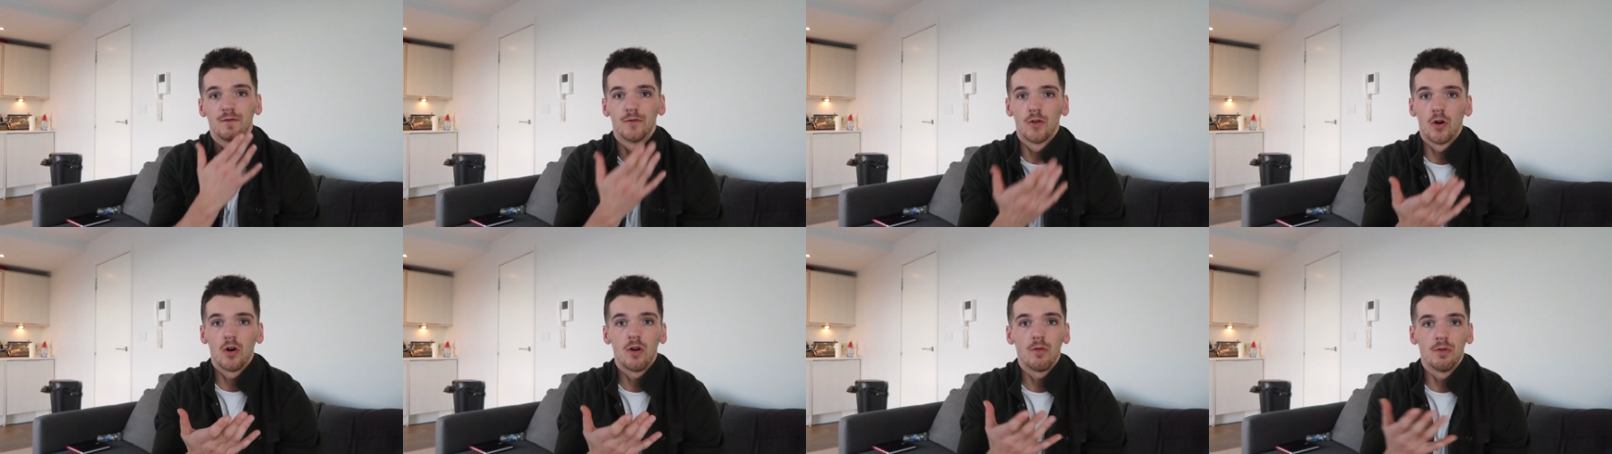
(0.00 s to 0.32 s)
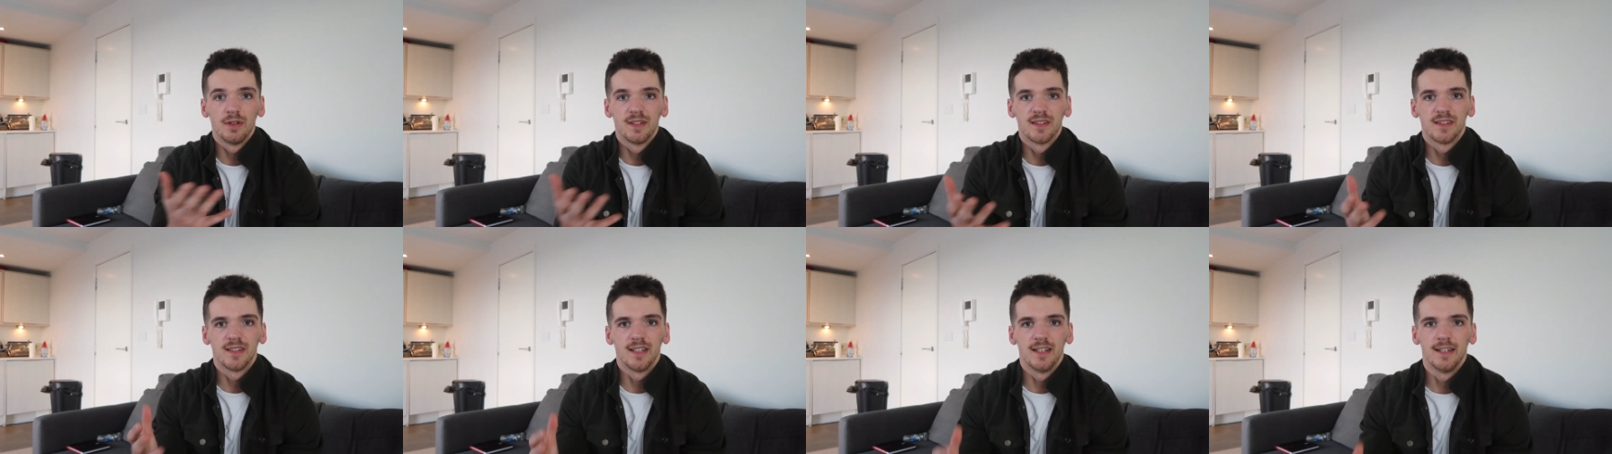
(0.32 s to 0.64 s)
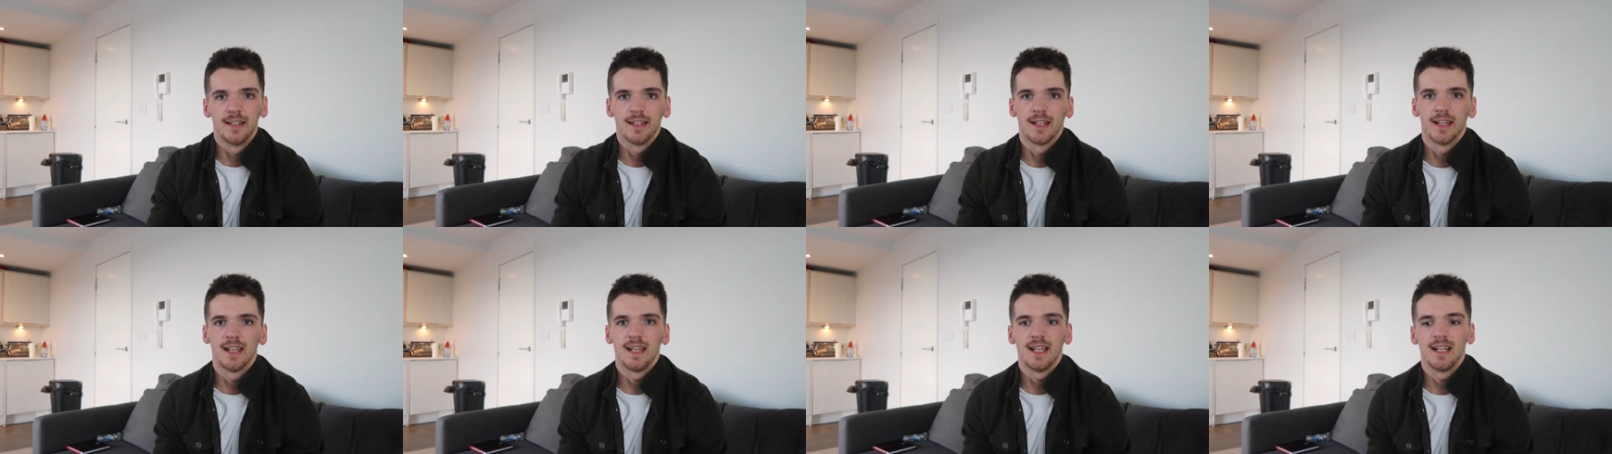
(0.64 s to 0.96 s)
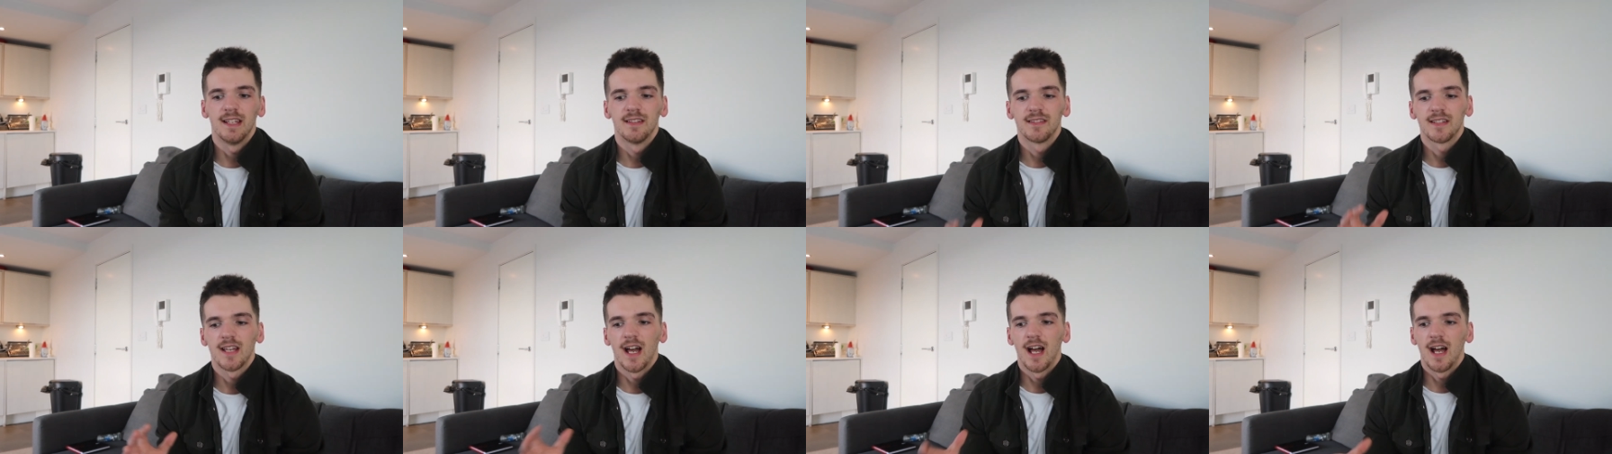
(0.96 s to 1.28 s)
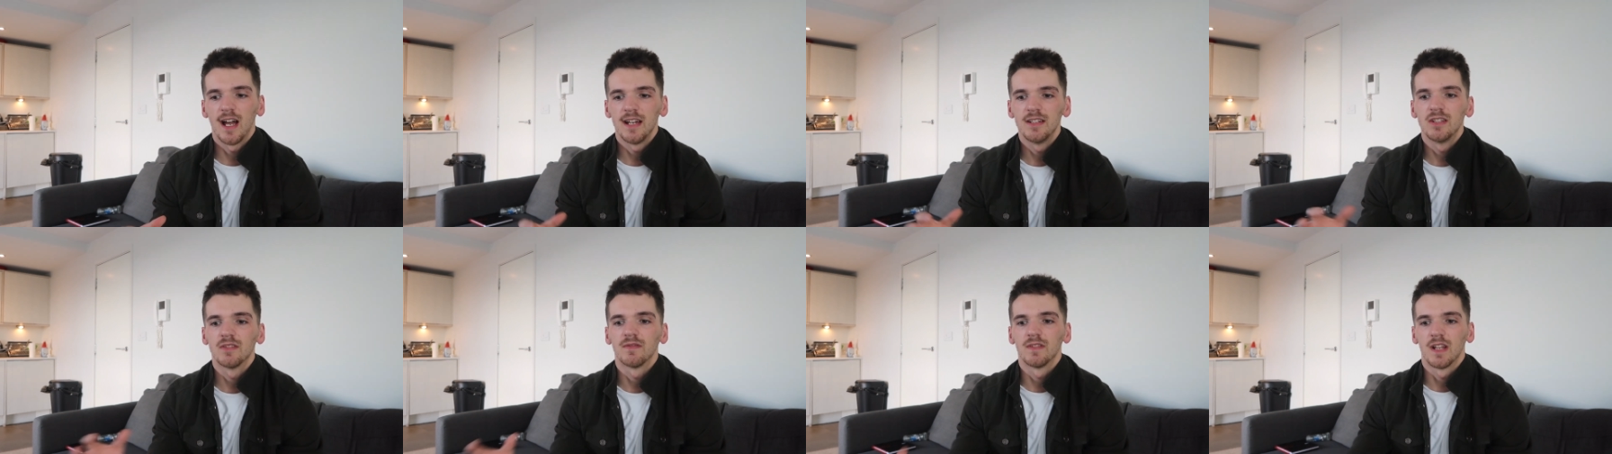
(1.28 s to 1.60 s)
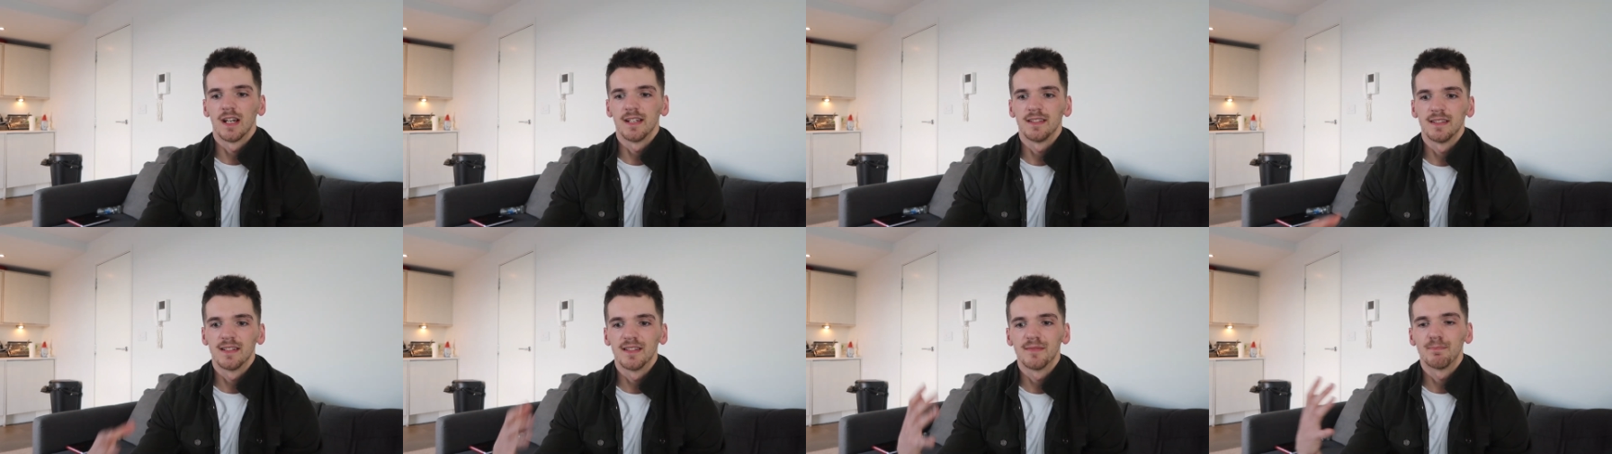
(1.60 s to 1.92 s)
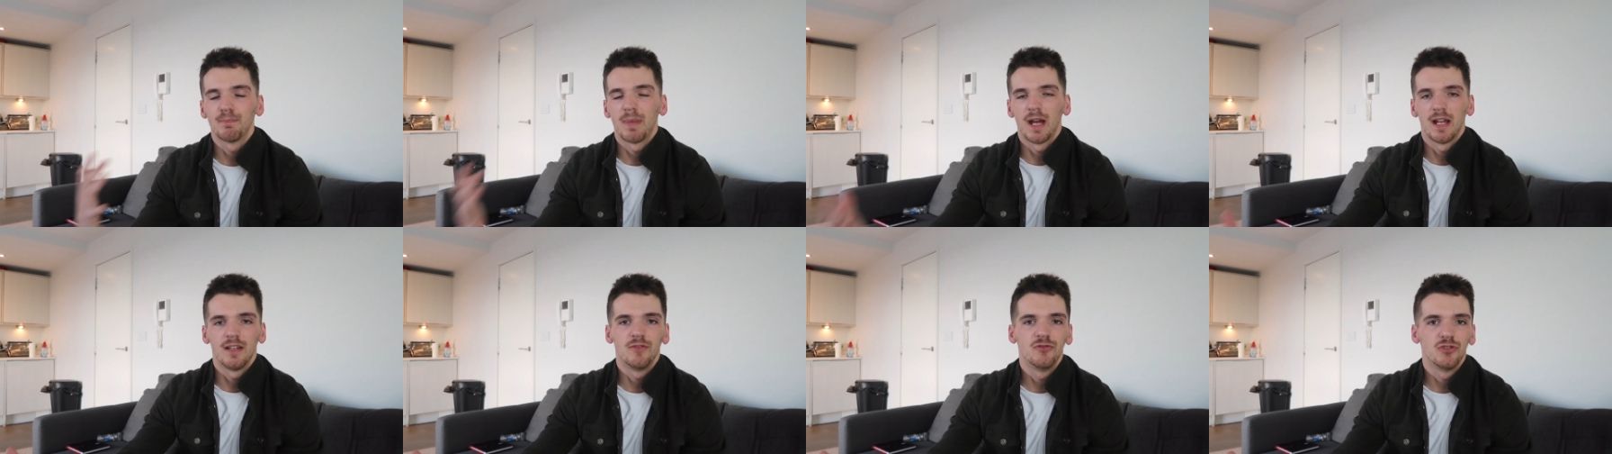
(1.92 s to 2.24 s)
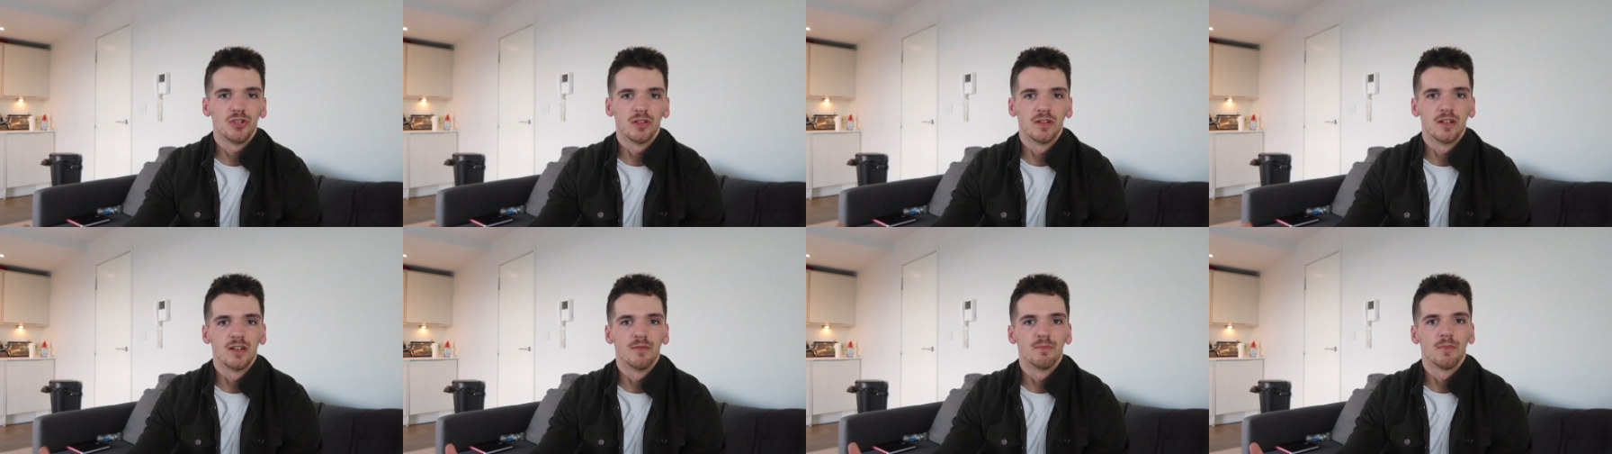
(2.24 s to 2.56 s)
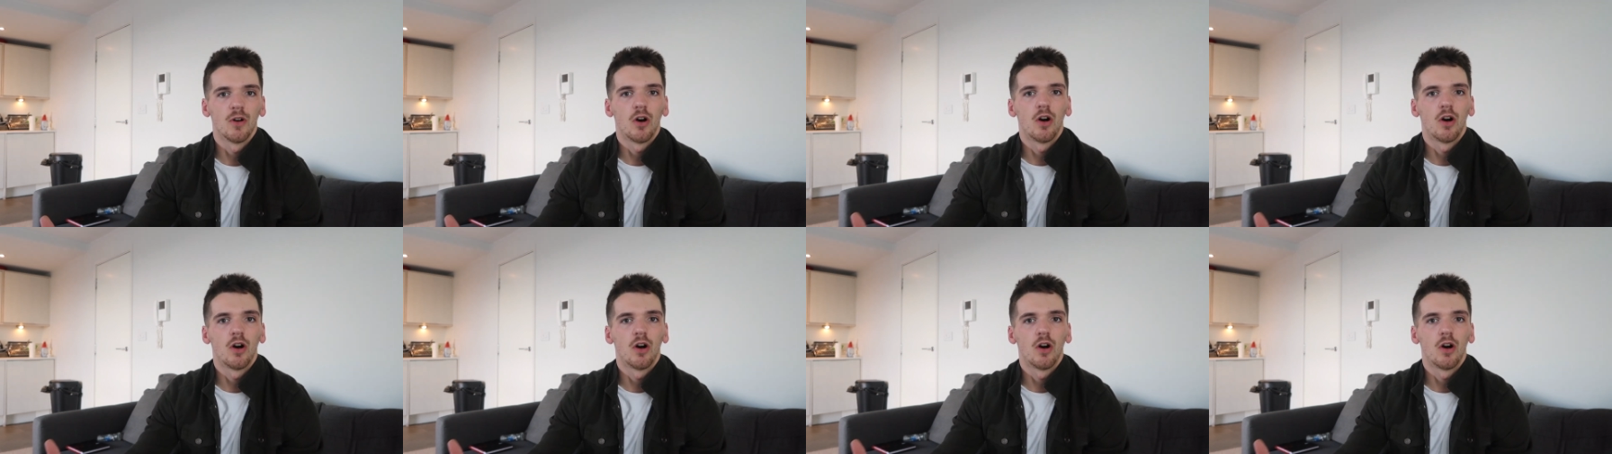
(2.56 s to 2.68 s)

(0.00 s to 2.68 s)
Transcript: forward seeing it is kind of like this pendulum